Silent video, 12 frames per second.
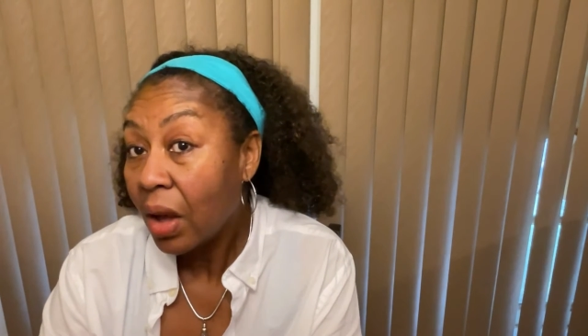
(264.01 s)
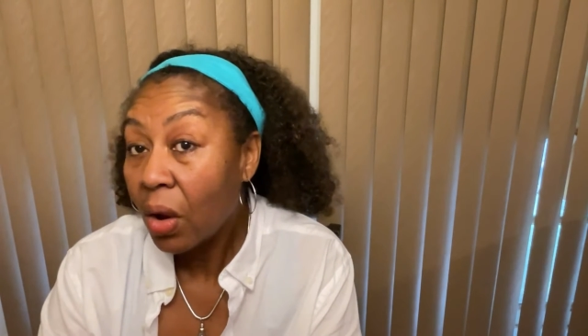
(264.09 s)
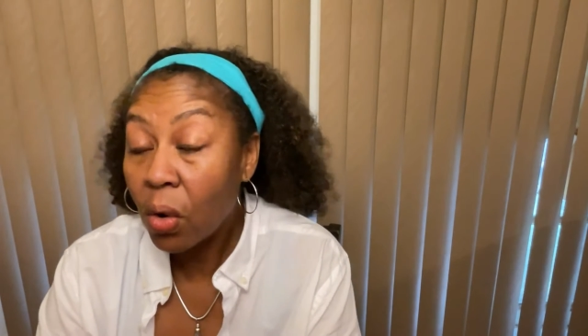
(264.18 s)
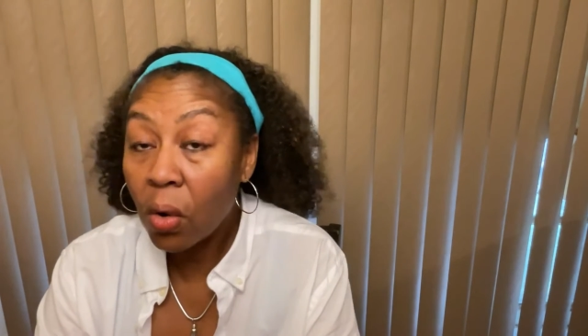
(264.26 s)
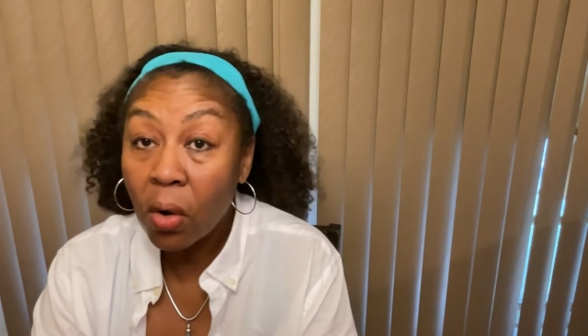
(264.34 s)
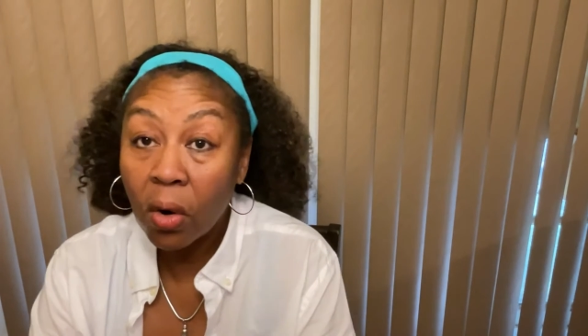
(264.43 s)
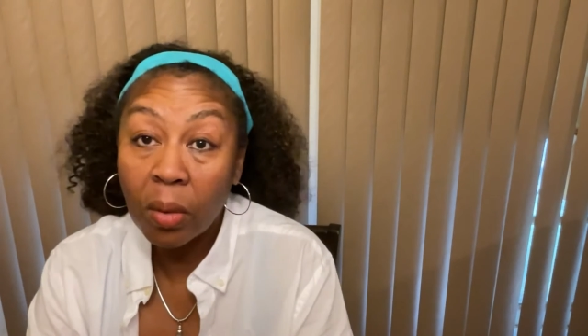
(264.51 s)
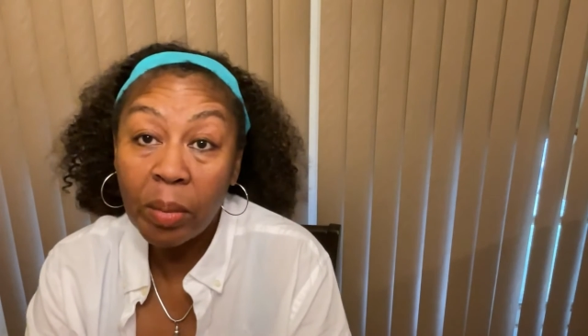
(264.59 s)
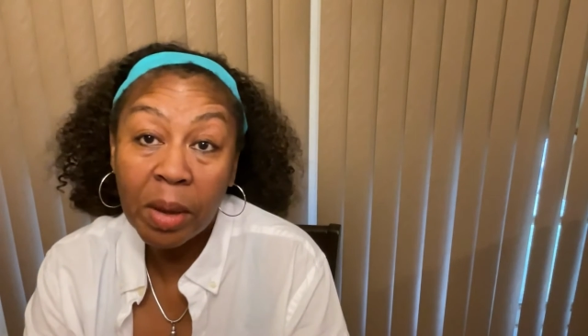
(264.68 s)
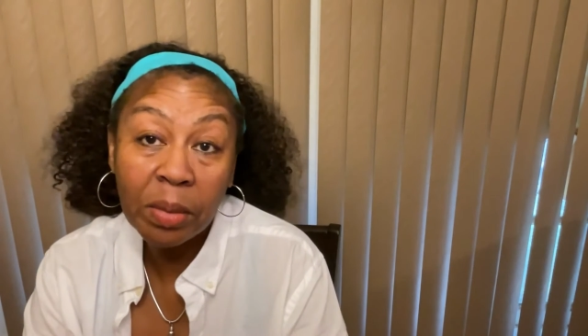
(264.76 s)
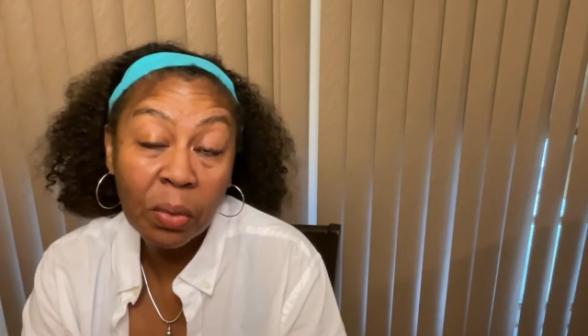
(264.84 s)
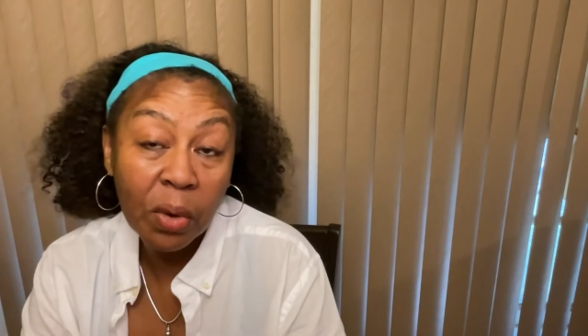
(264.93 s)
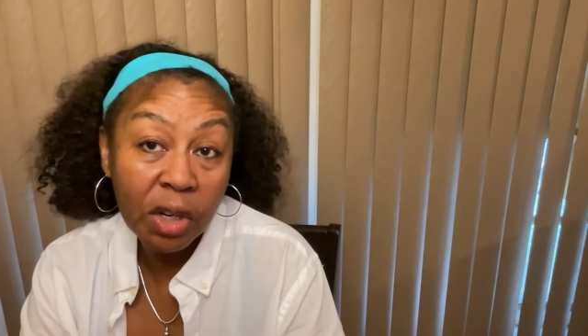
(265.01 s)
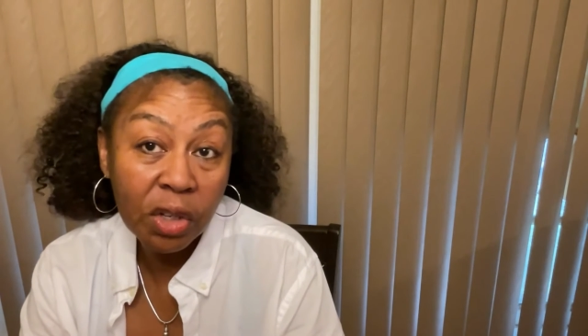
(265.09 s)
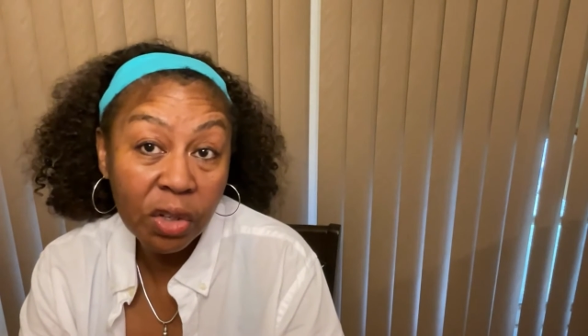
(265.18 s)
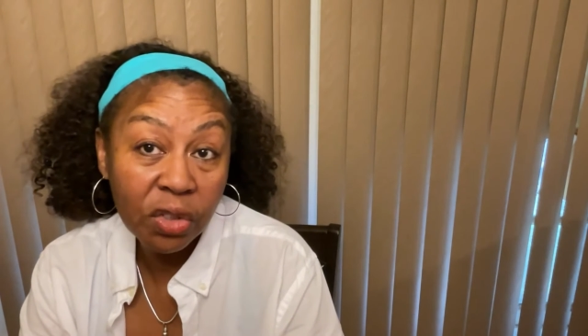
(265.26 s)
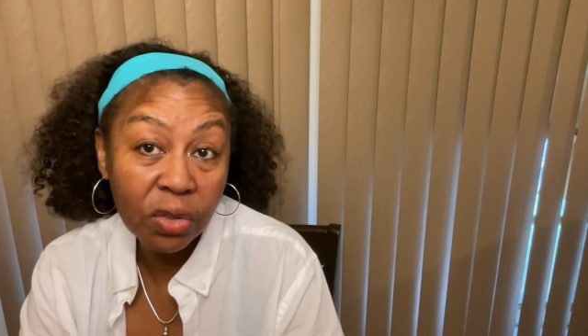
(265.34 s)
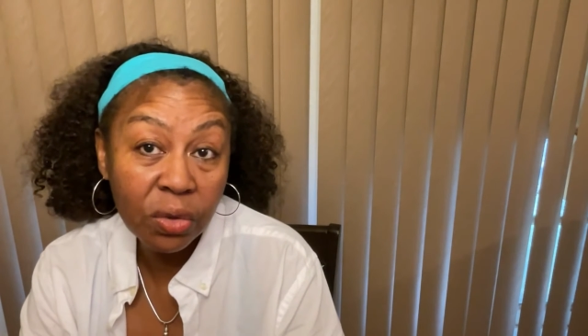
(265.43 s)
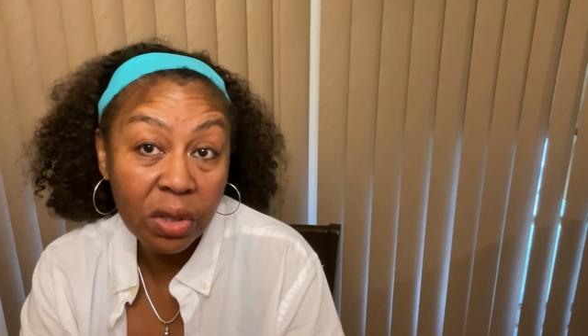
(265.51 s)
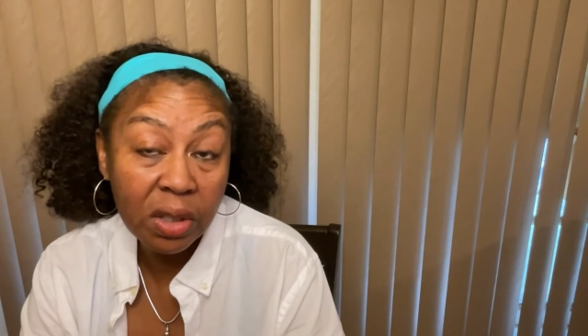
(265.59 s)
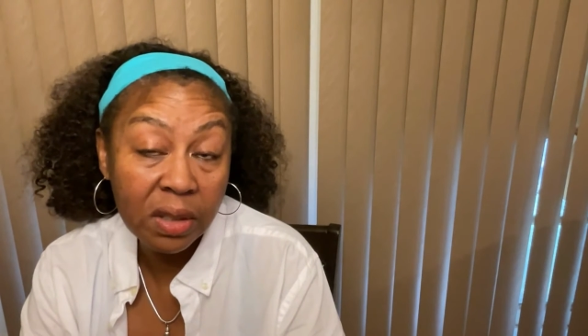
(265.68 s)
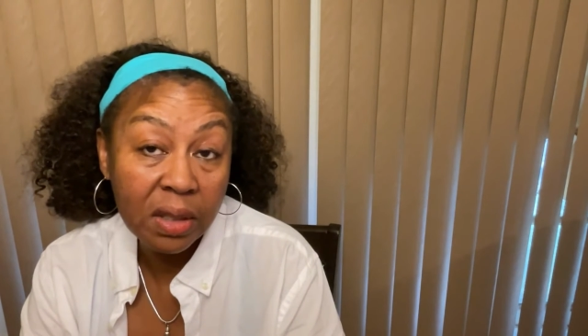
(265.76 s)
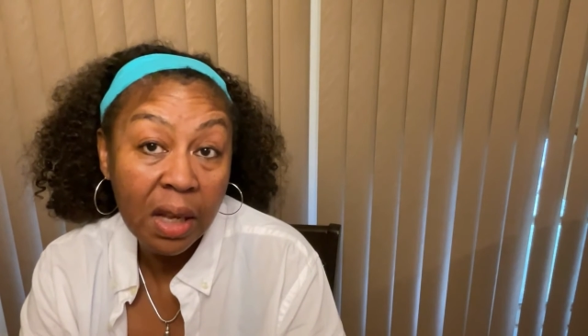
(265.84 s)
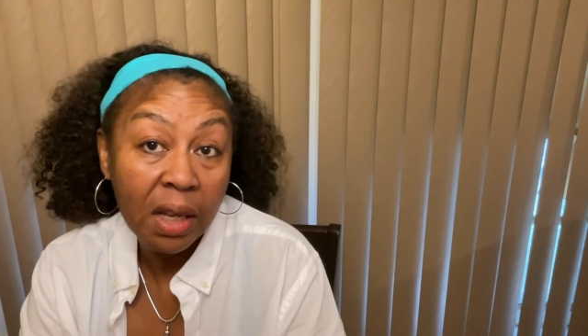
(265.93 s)
or maybe one of your
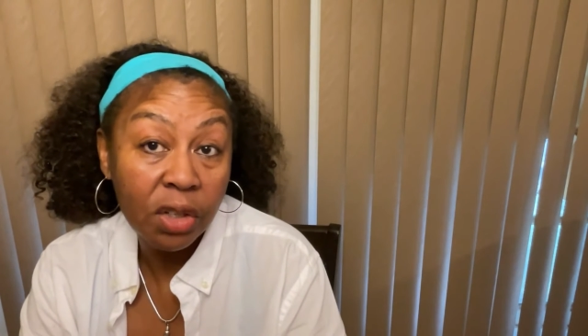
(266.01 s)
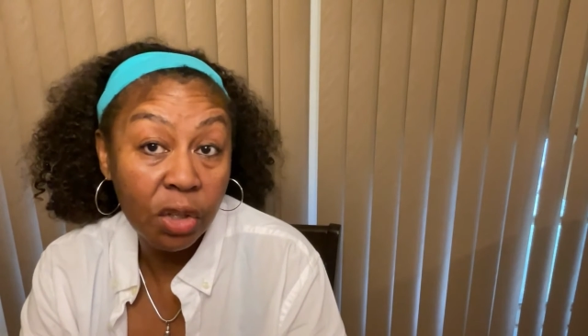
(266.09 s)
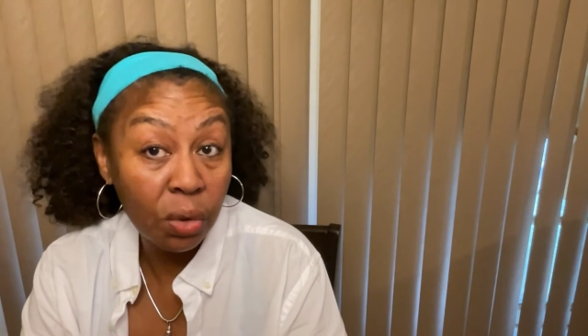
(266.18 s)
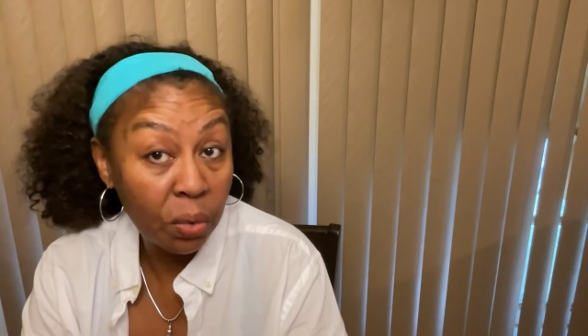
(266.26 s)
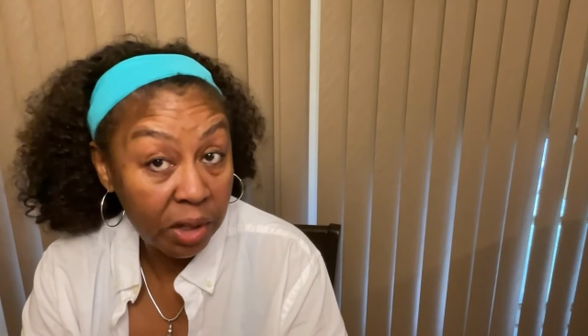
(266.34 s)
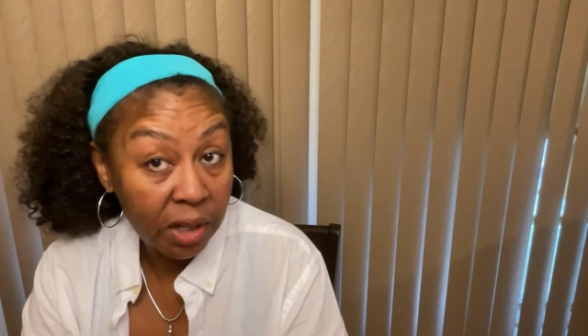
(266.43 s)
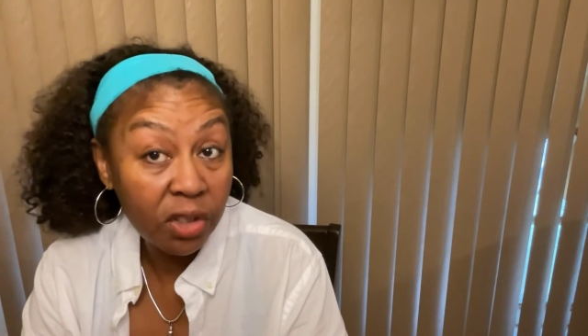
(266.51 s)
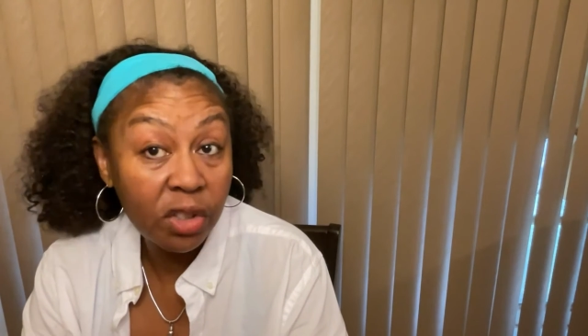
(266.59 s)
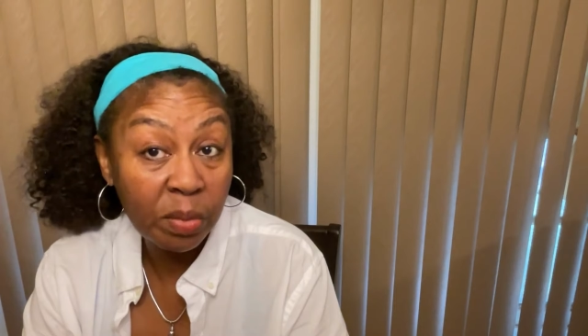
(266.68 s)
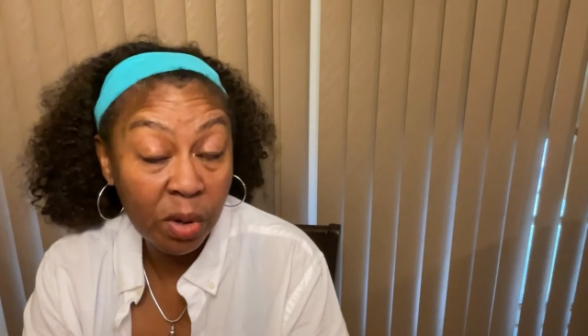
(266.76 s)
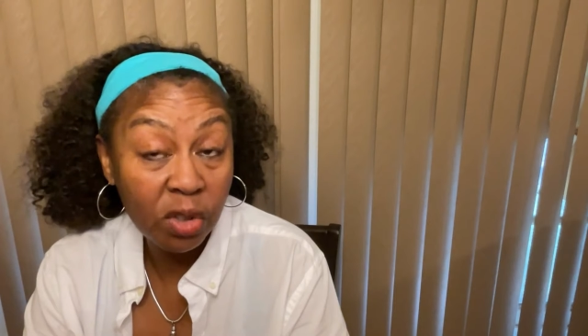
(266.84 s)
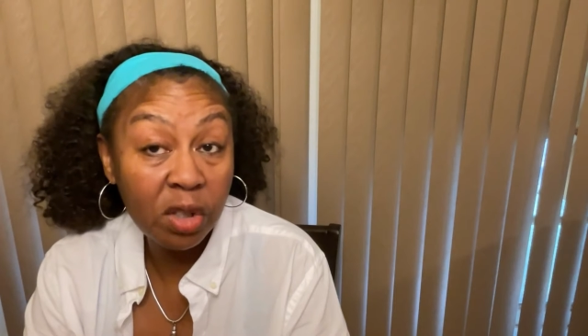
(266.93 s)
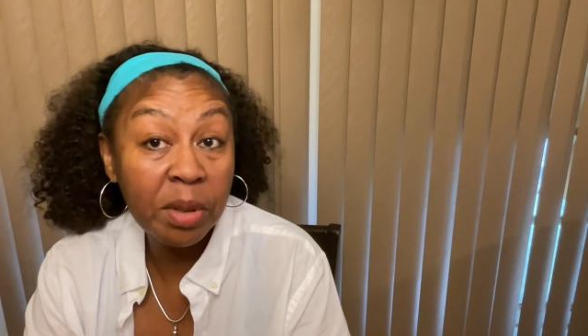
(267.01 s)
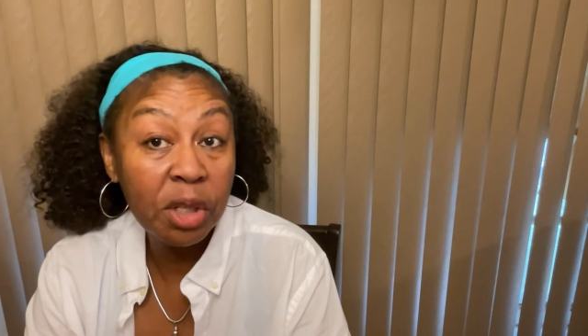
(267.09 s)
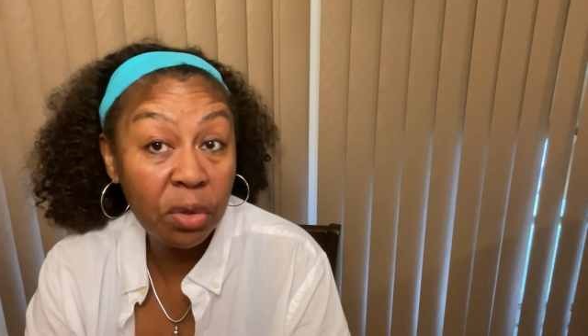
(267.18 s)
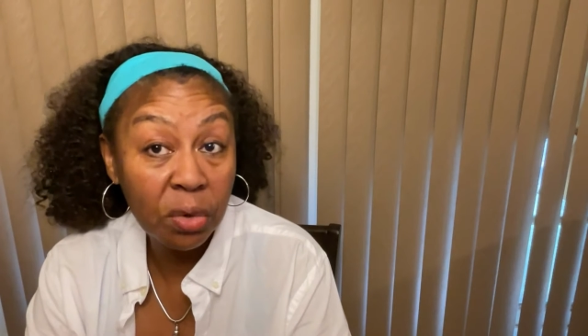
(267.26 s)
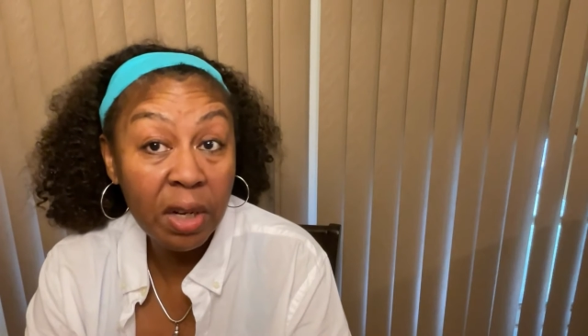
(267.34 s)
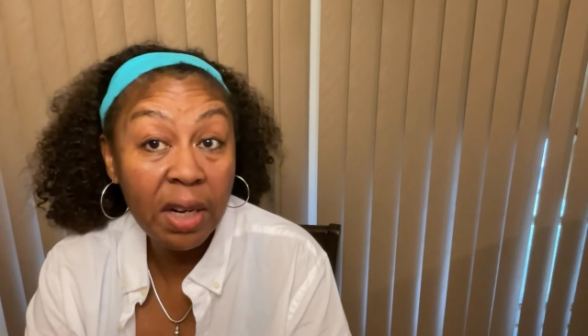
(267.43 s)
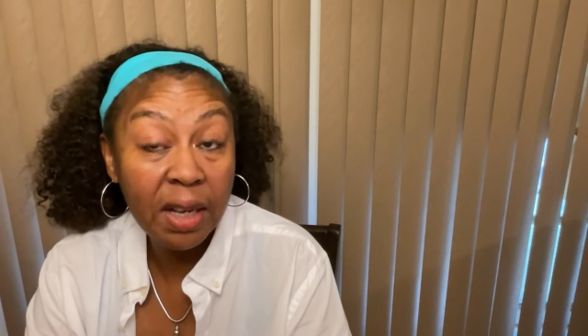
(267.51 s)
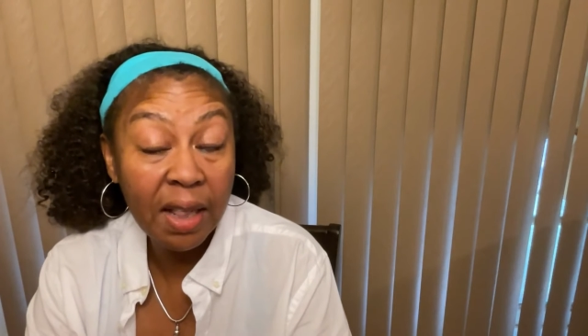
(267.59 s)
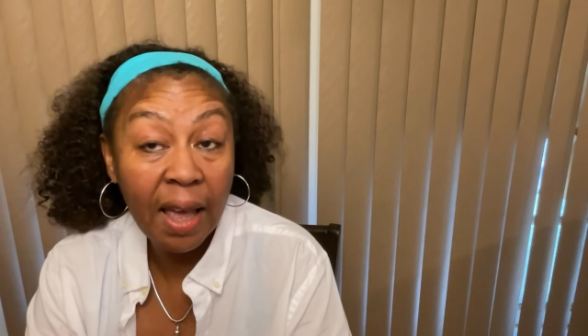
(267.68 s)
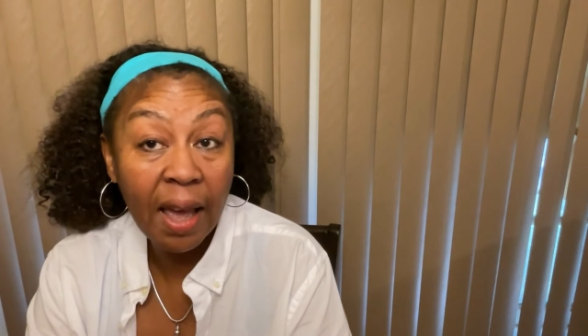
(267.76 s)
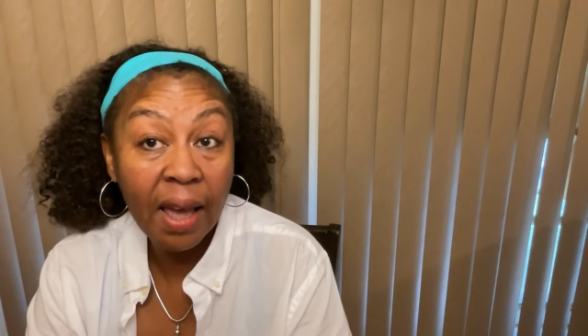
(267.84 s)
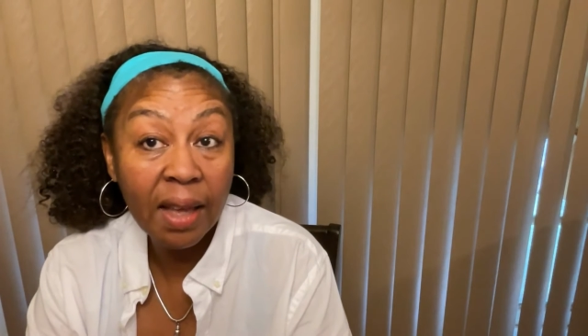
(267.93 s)
students do what they're supposed to be doing in
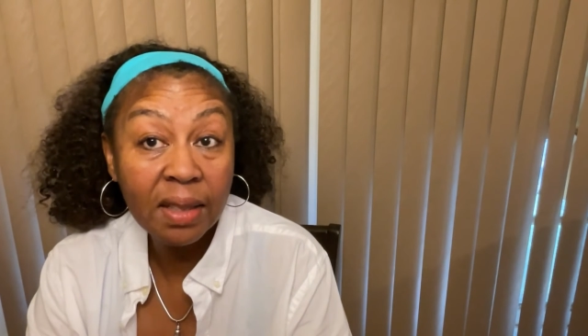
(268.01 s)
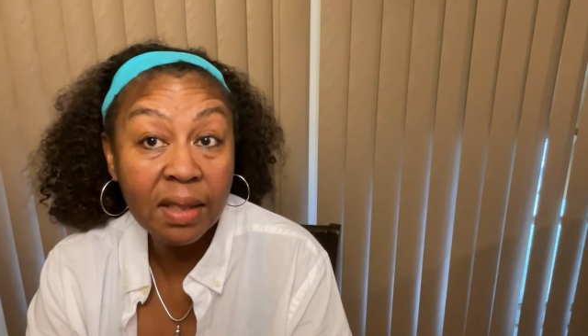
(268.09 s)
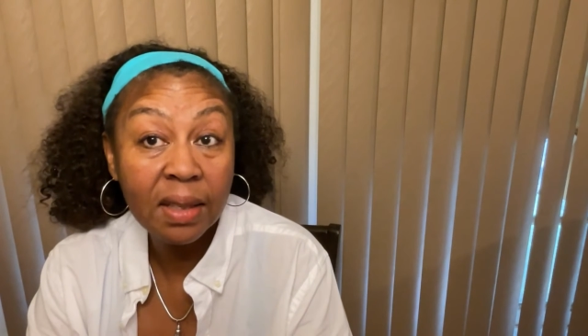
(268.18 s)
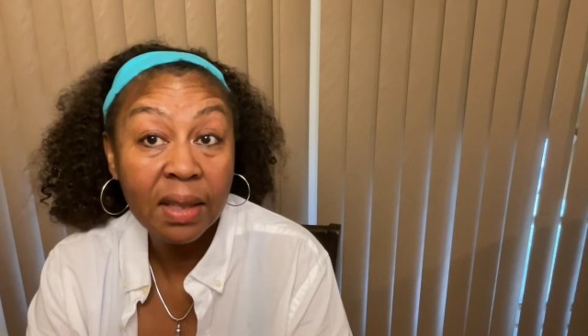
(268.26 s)
class,